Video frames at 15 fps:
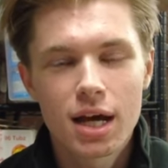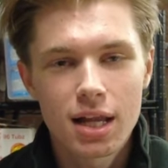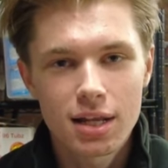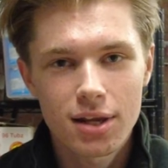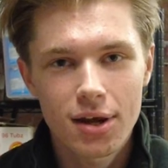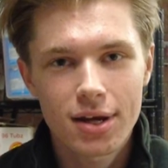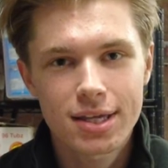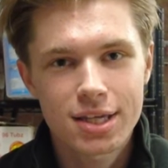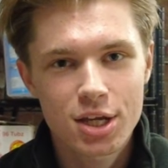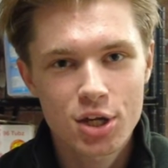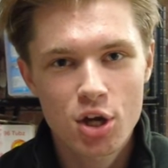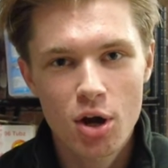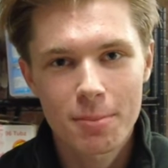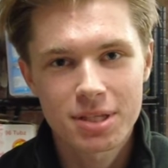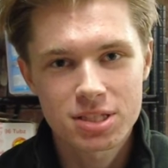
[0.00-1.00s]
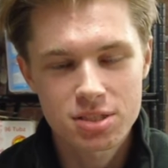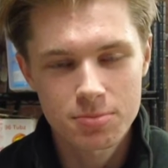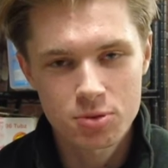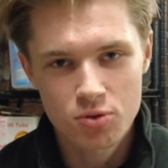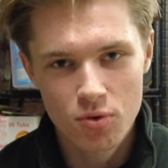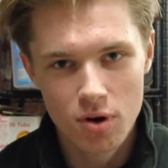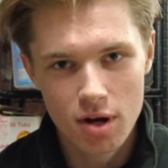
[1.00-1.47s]
Like, comment,
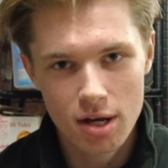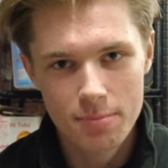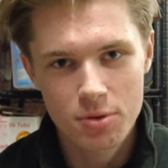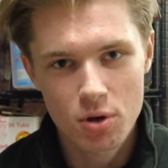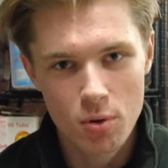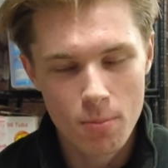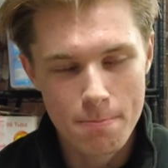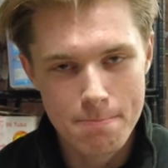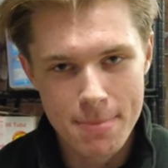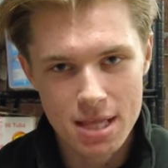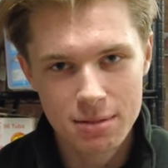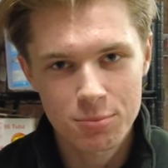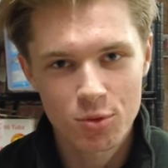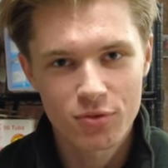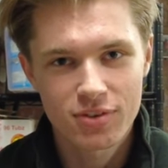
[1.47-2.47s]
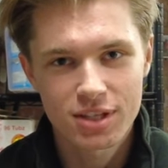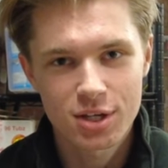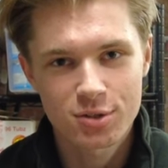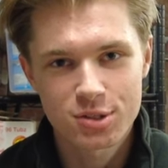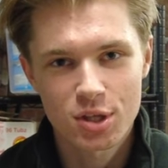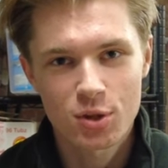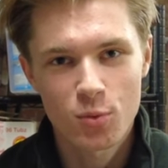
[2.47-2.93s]
subscribe. There are many more
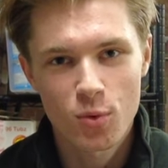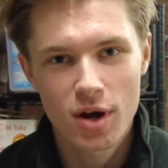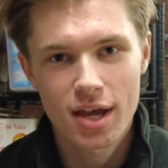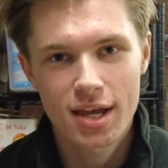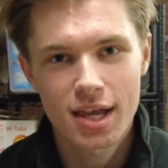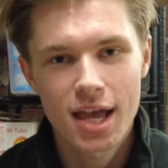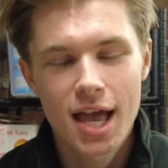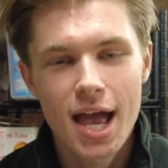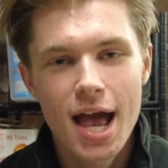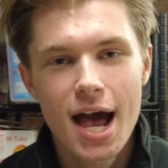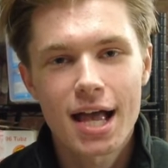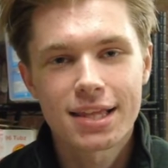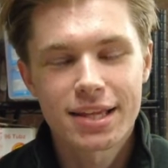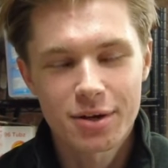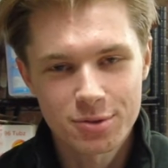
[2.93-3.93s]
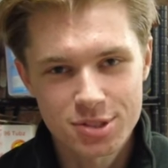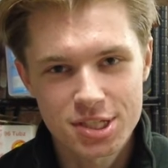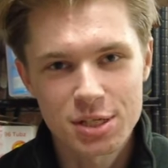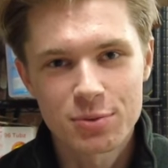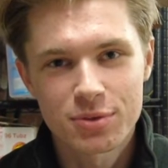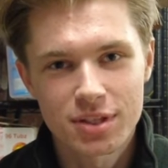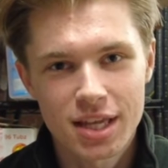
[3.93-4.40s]
videos on the way and I'll see
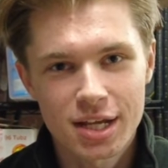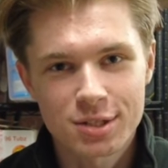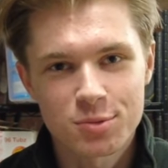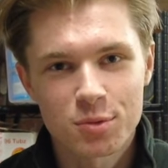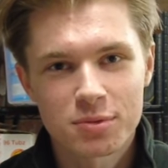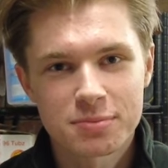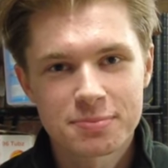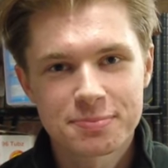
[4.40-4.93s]
you in the next one.